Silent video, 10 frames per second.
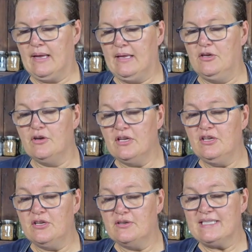you can
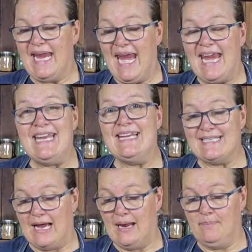use any
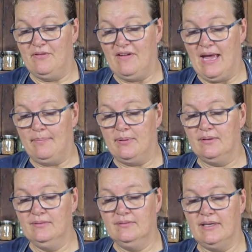type of
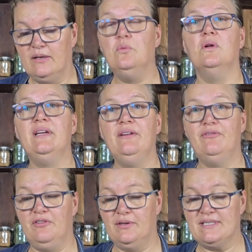apple. It will
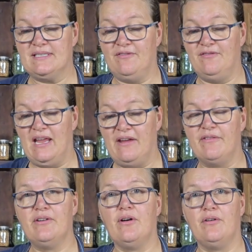influence the
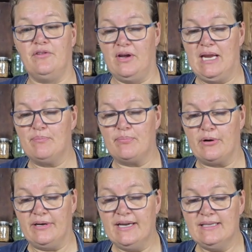flavor of your end
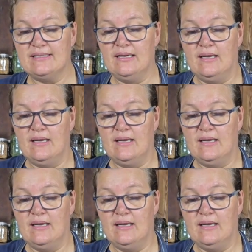product,